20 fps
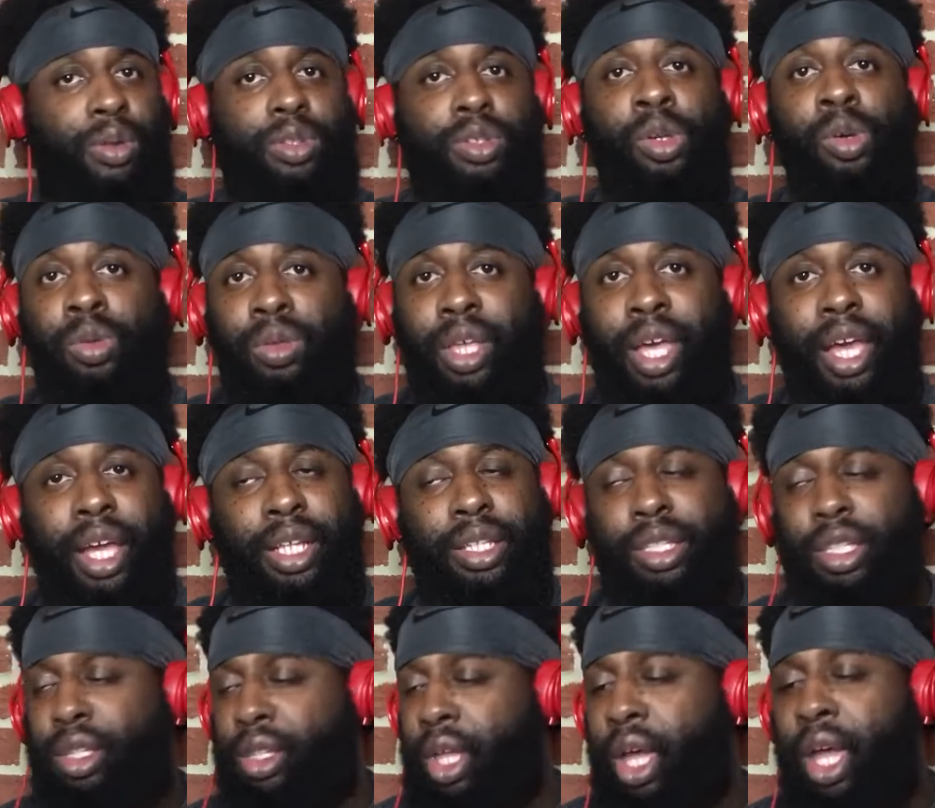Two things,
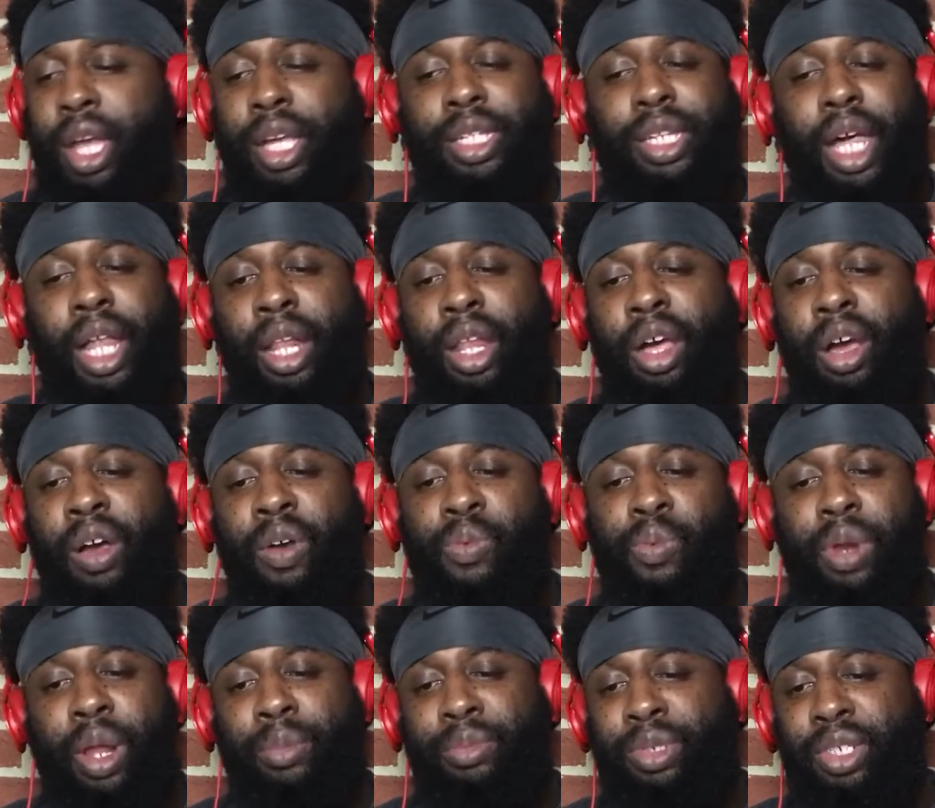things I love
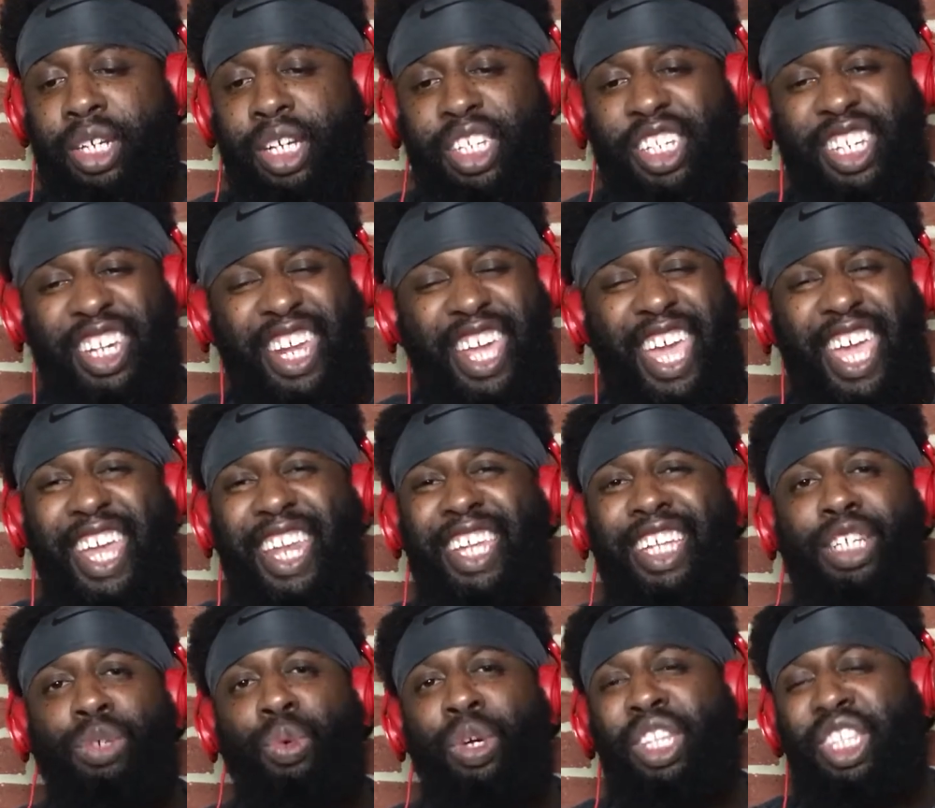when I'm judging in
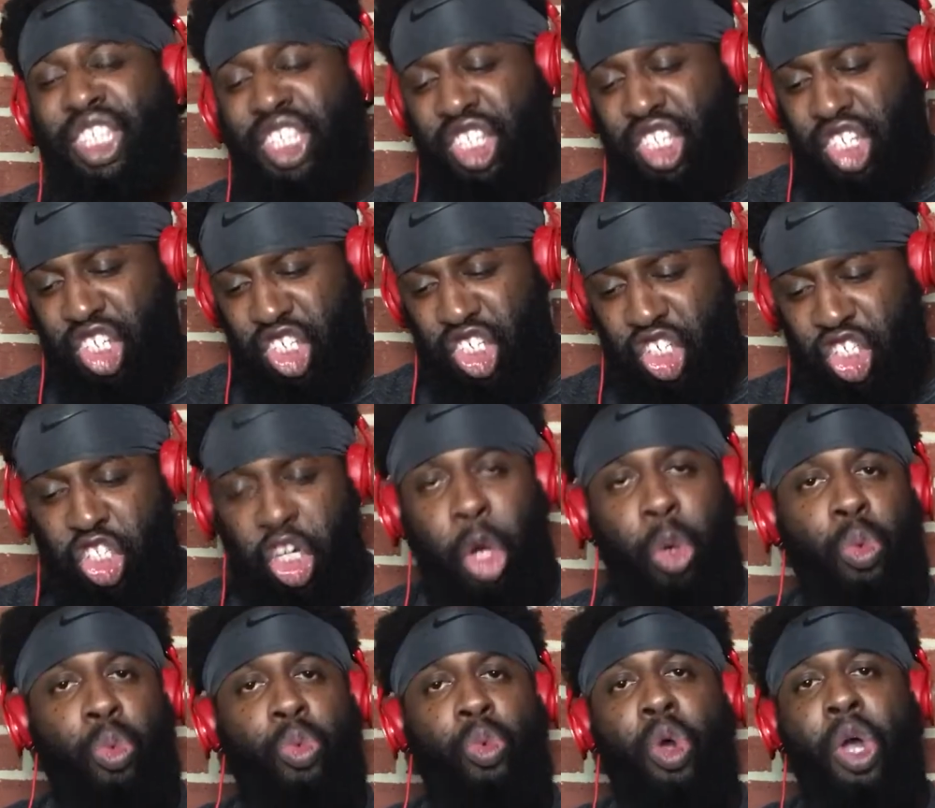it, whether it's a
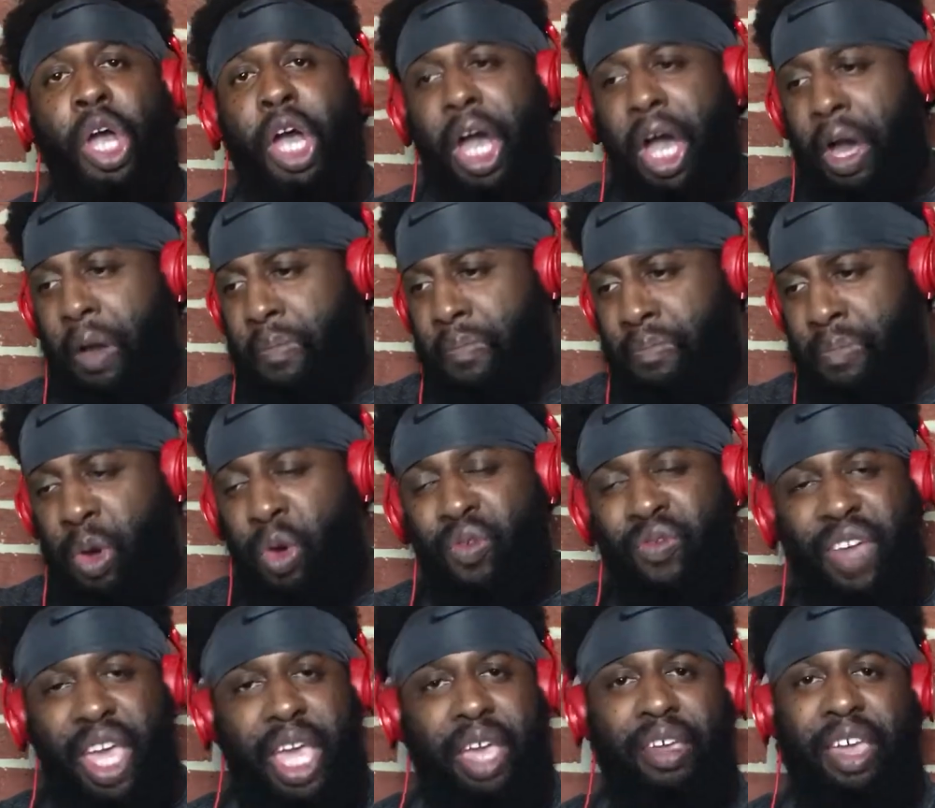show a
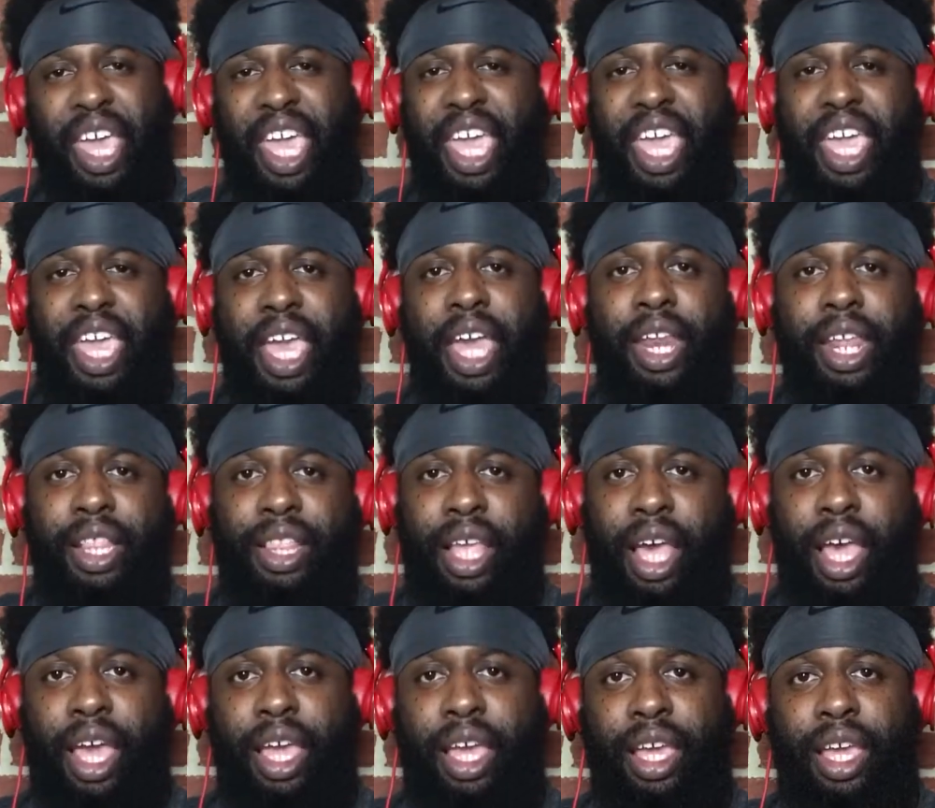movie,
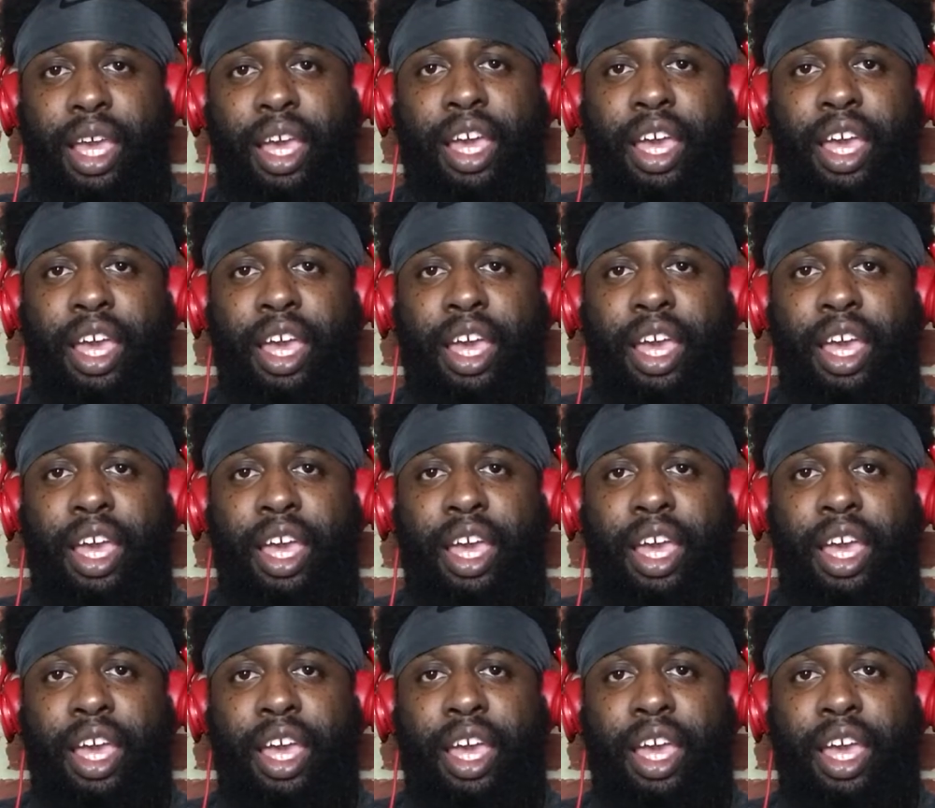anything.